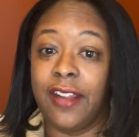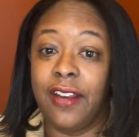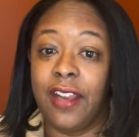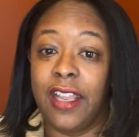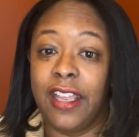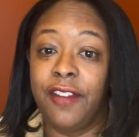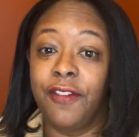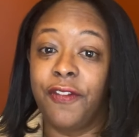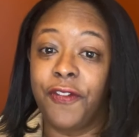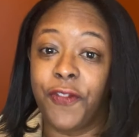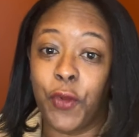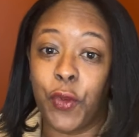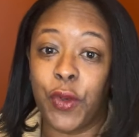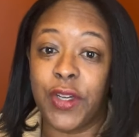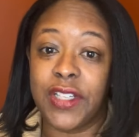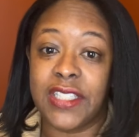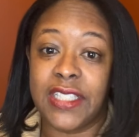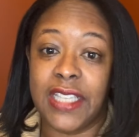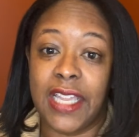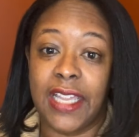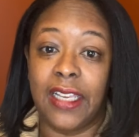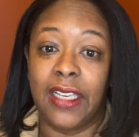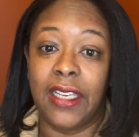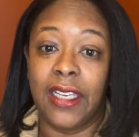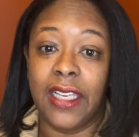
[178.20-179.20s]
enforce
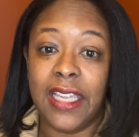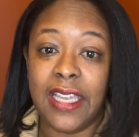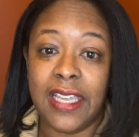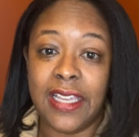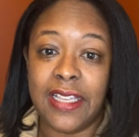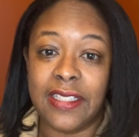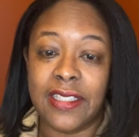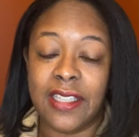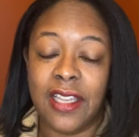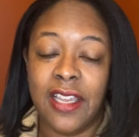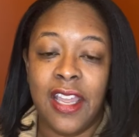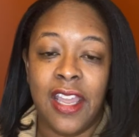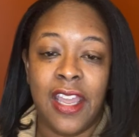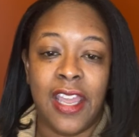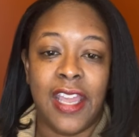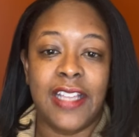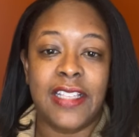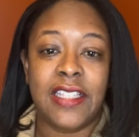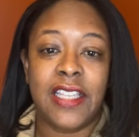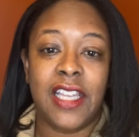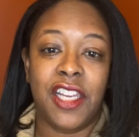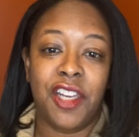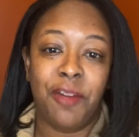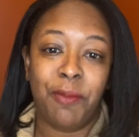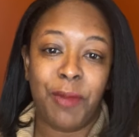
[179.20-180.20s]
that lease, it's
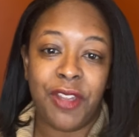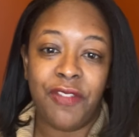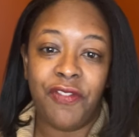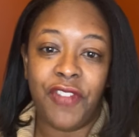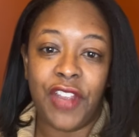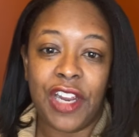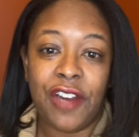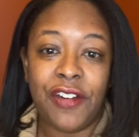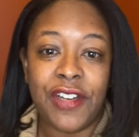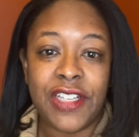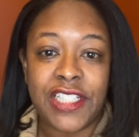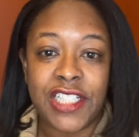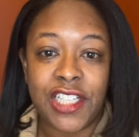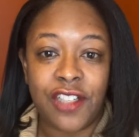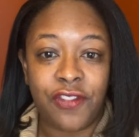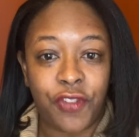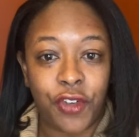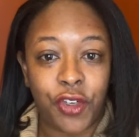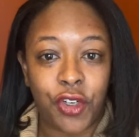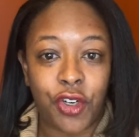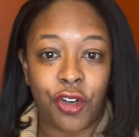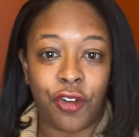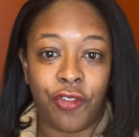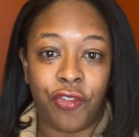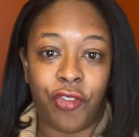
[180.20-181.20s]
going to be very
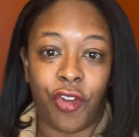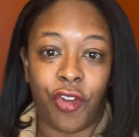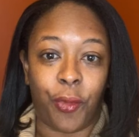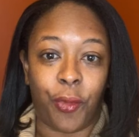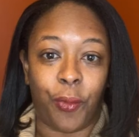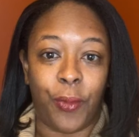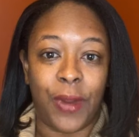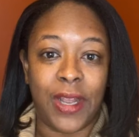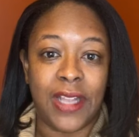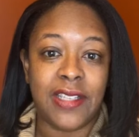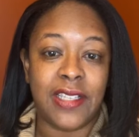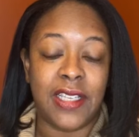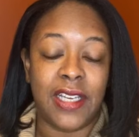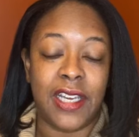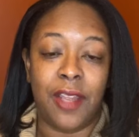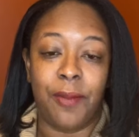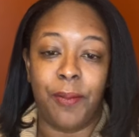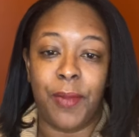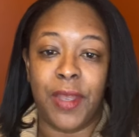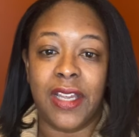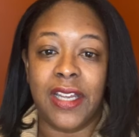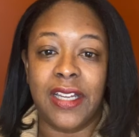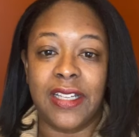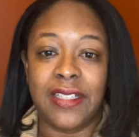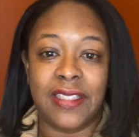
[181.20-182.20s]
difficult resident,
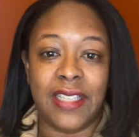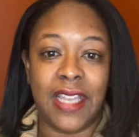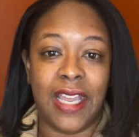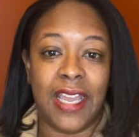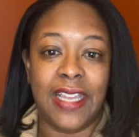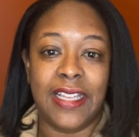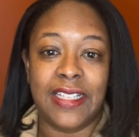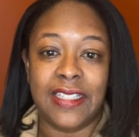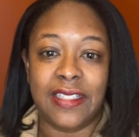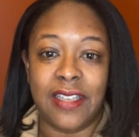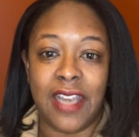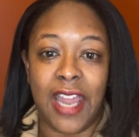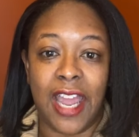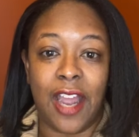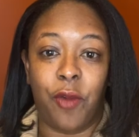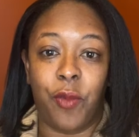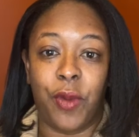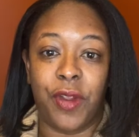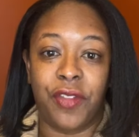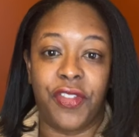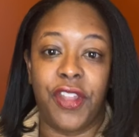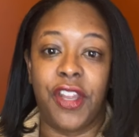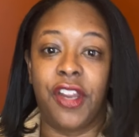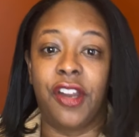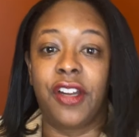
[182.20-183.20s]
because that is not
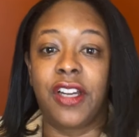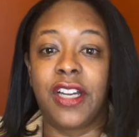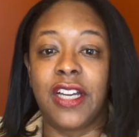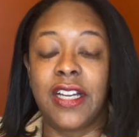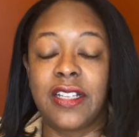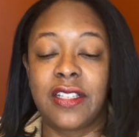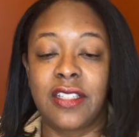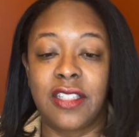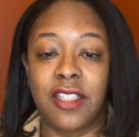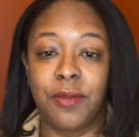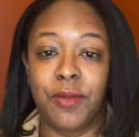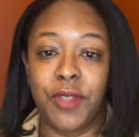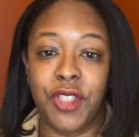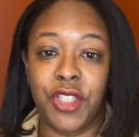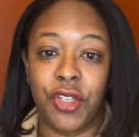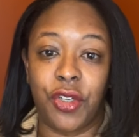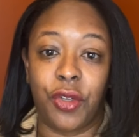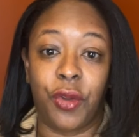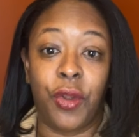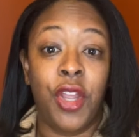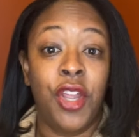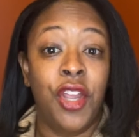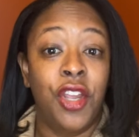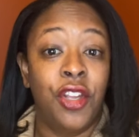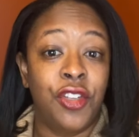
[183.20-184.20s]
what they're accustomed to.
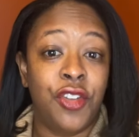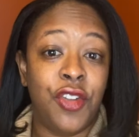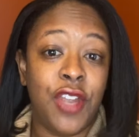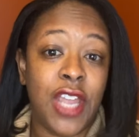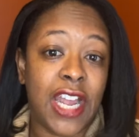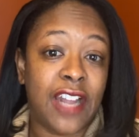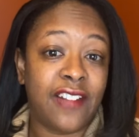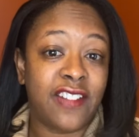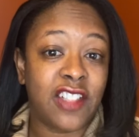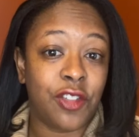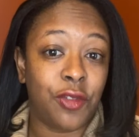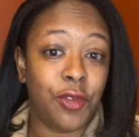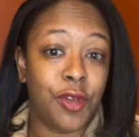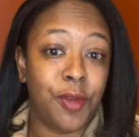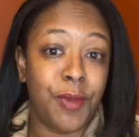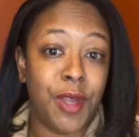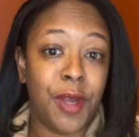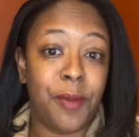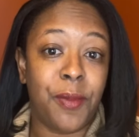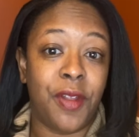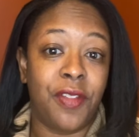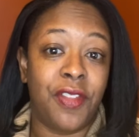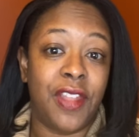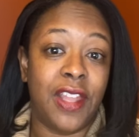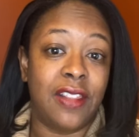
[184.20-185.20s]
You have to
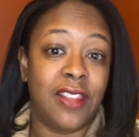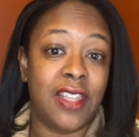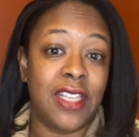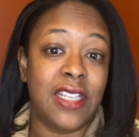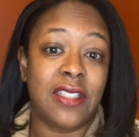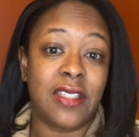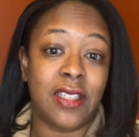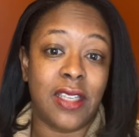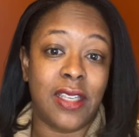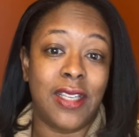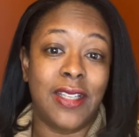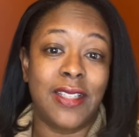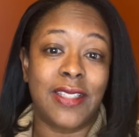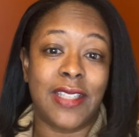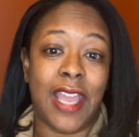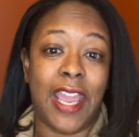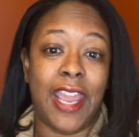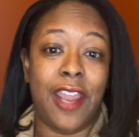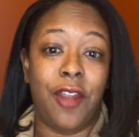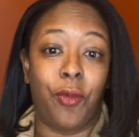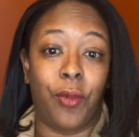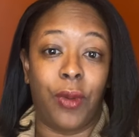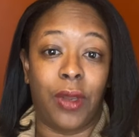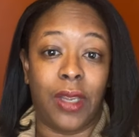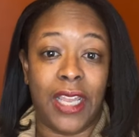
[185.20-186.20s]
remember that this is
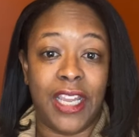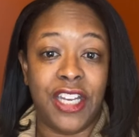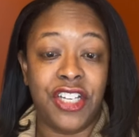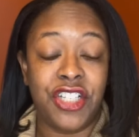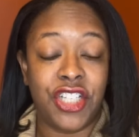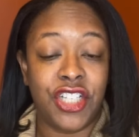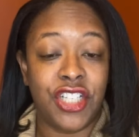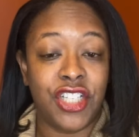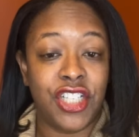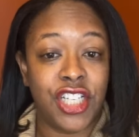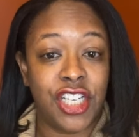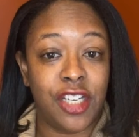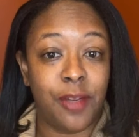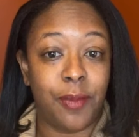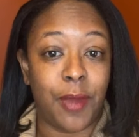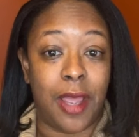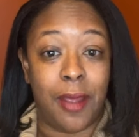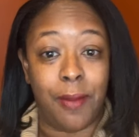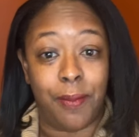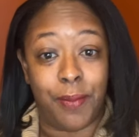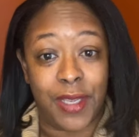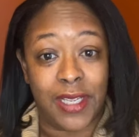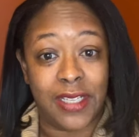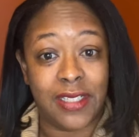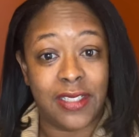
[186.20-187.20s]
a relationship, a
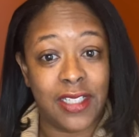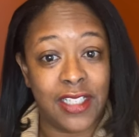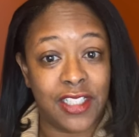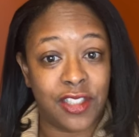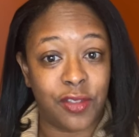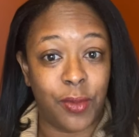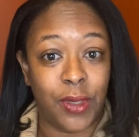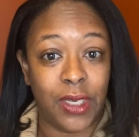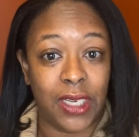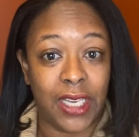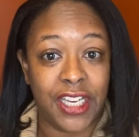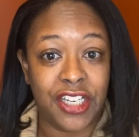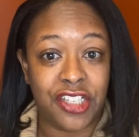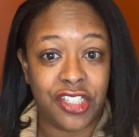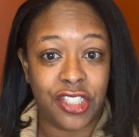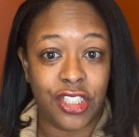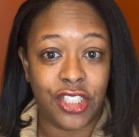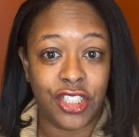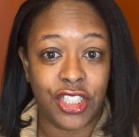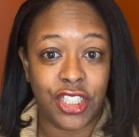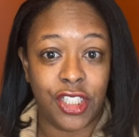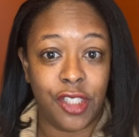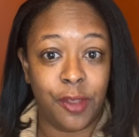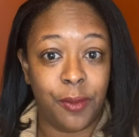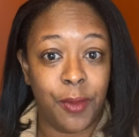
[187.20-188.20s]
business
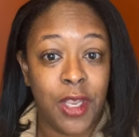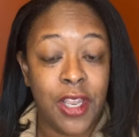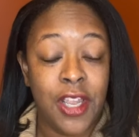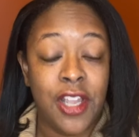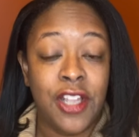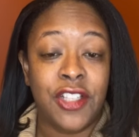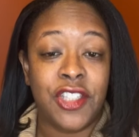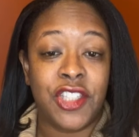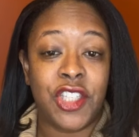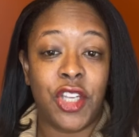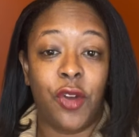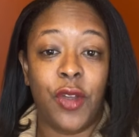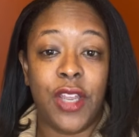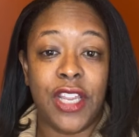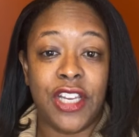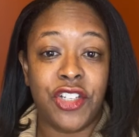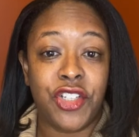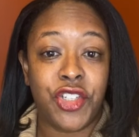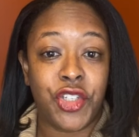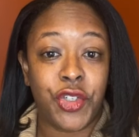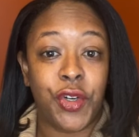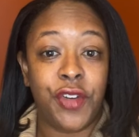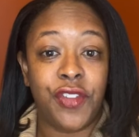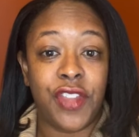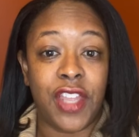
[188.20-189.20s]
relationship. So
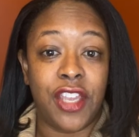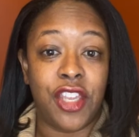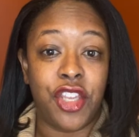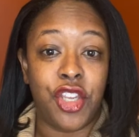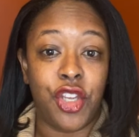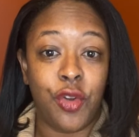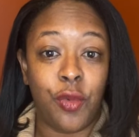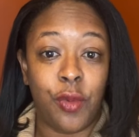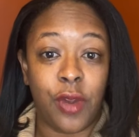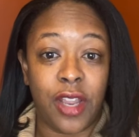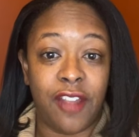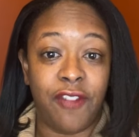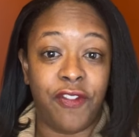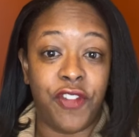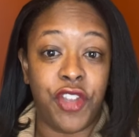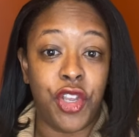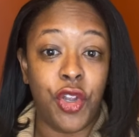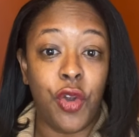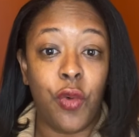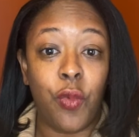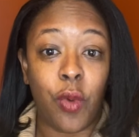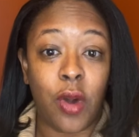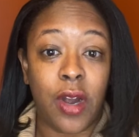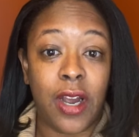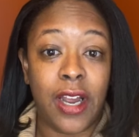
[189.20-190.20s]
ensure that if
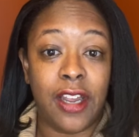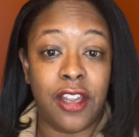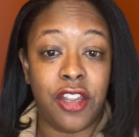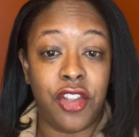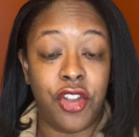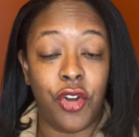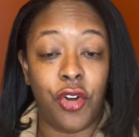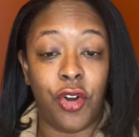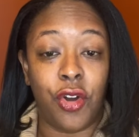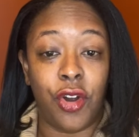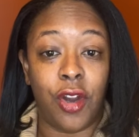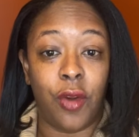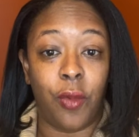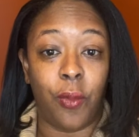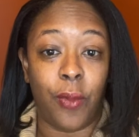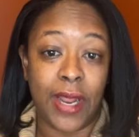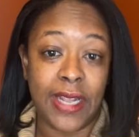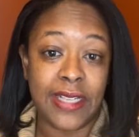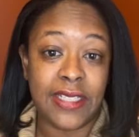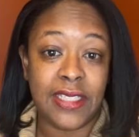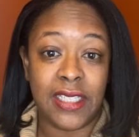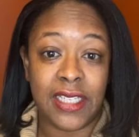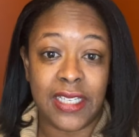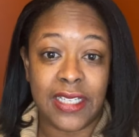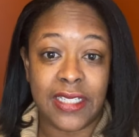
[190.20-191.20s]
you want your
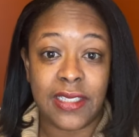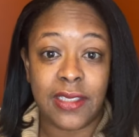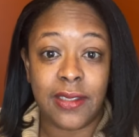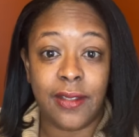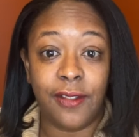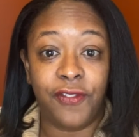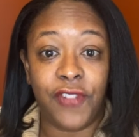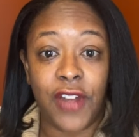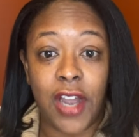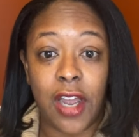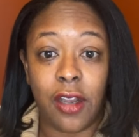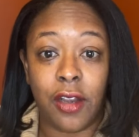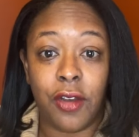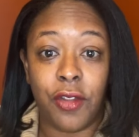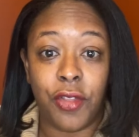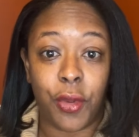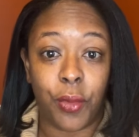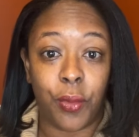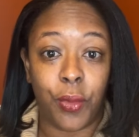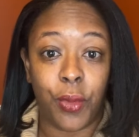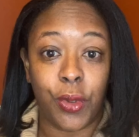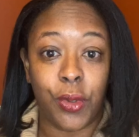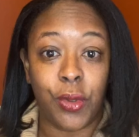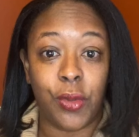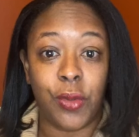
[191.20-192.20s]
residents to follow the
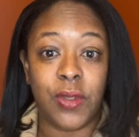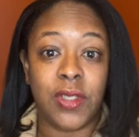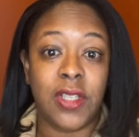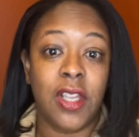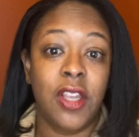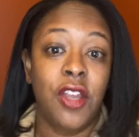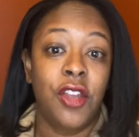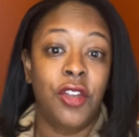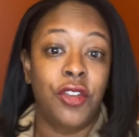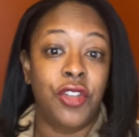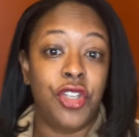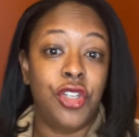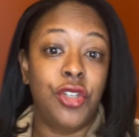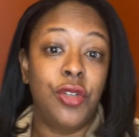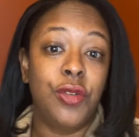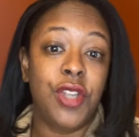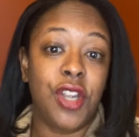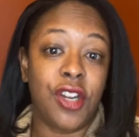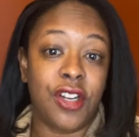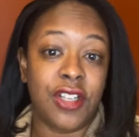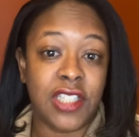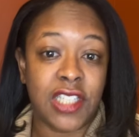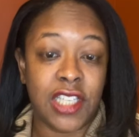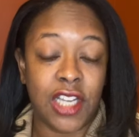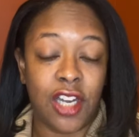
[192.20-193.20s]
rules, you
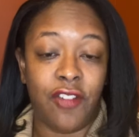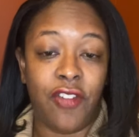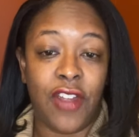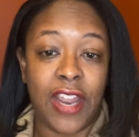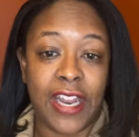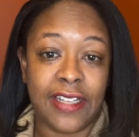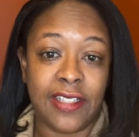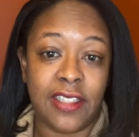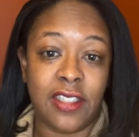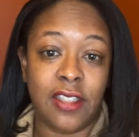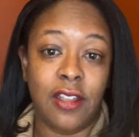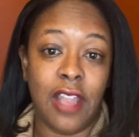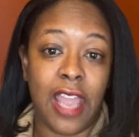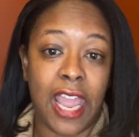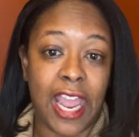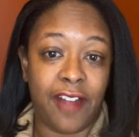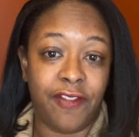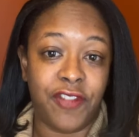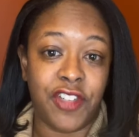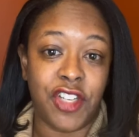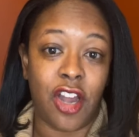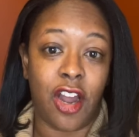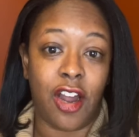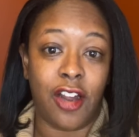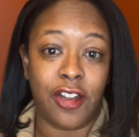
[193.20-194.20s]
yourself have
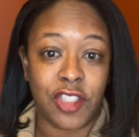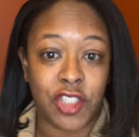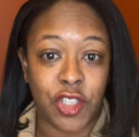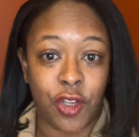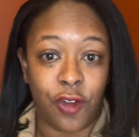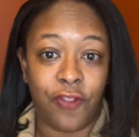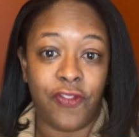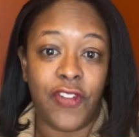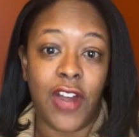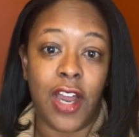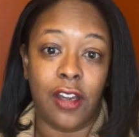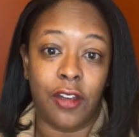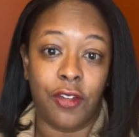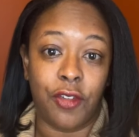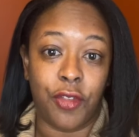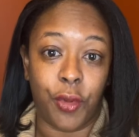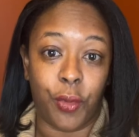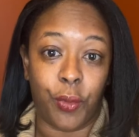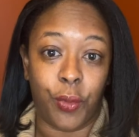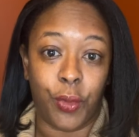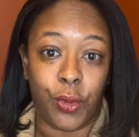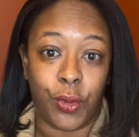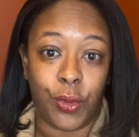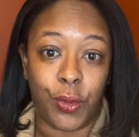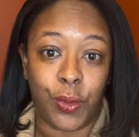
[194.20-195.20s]
to also follow the
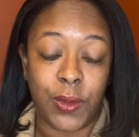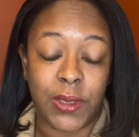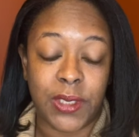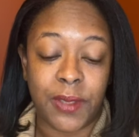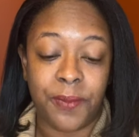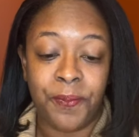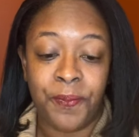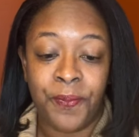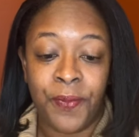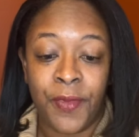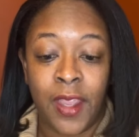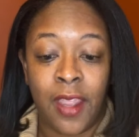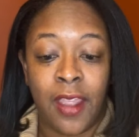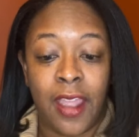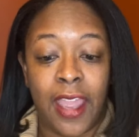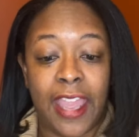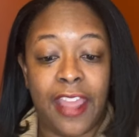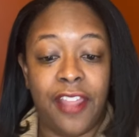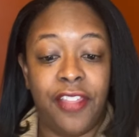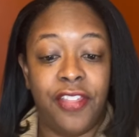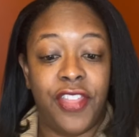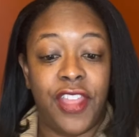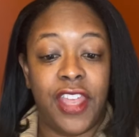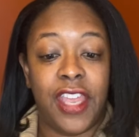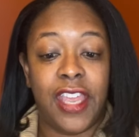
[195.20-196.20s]
rules.
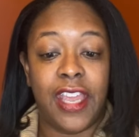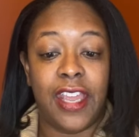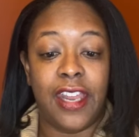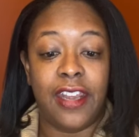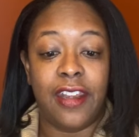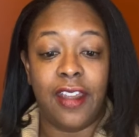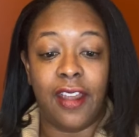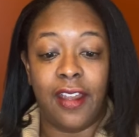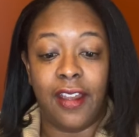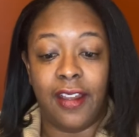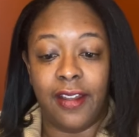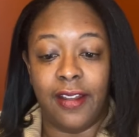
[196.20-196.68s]
And then